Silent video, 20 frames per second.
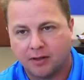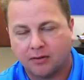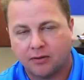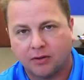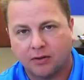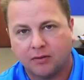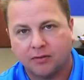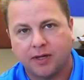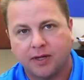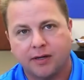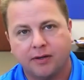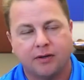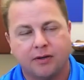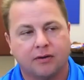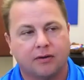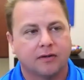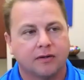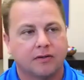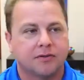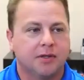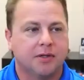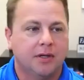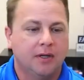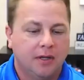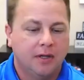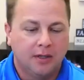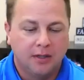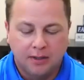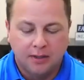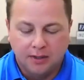the whole nine yards.
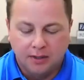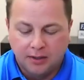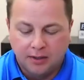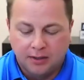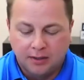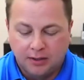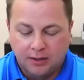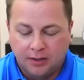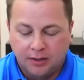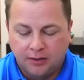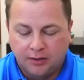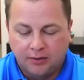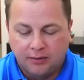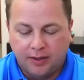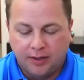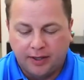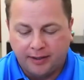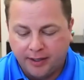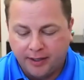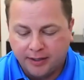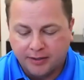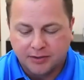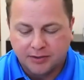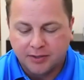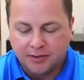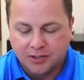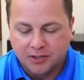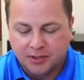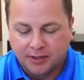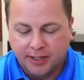And he
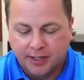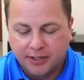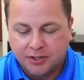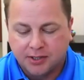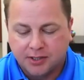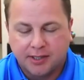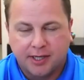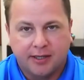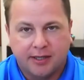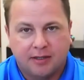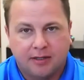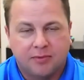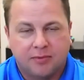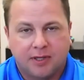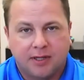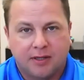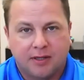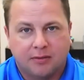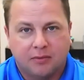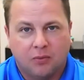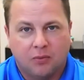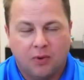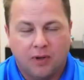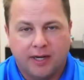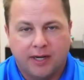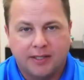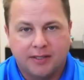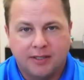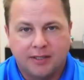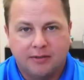essentially educated me that what
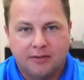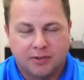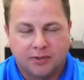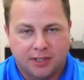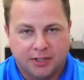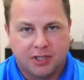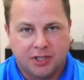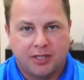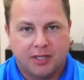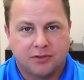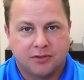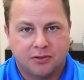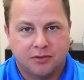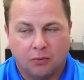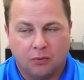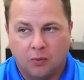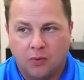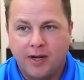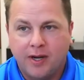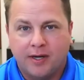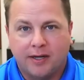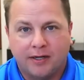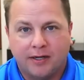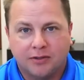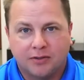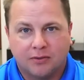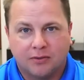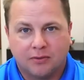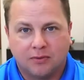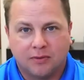I did was I changed the weight.
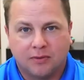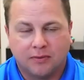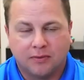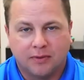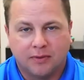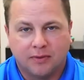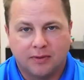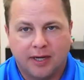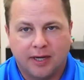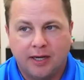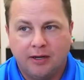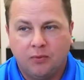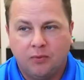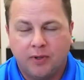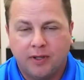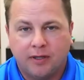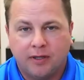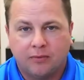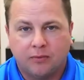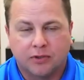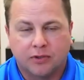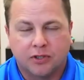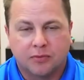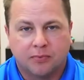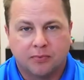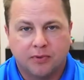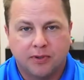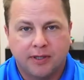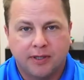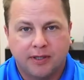So he went in with
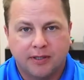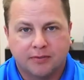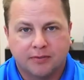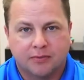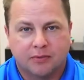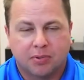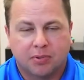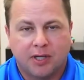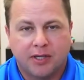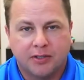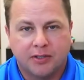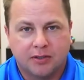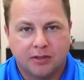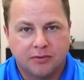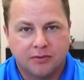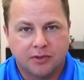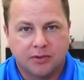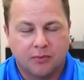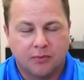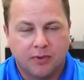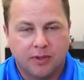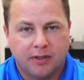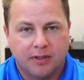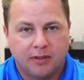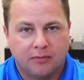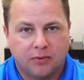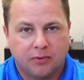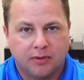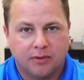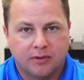springs, replaced those, and went
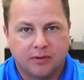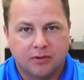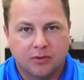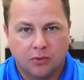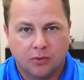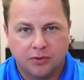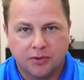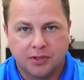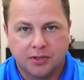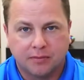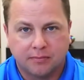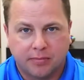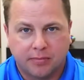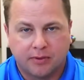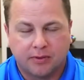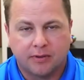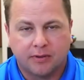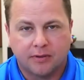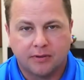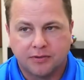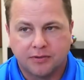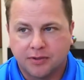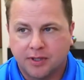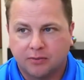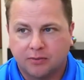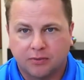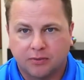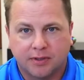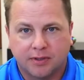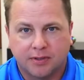in with torsion bars that
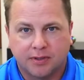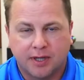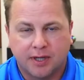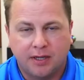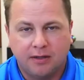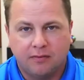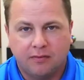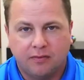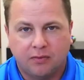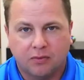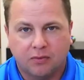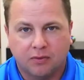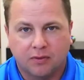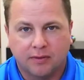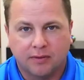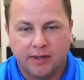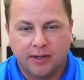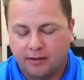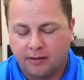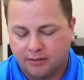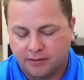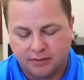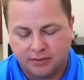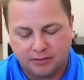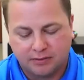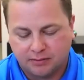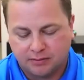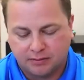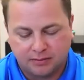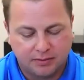were designed for it. Now
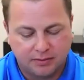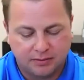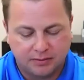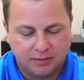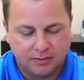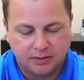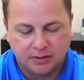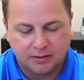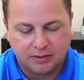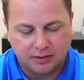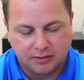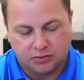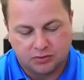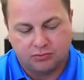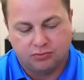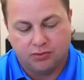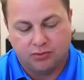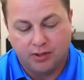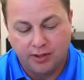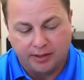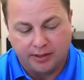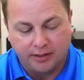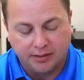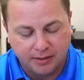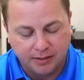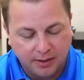it's it's great.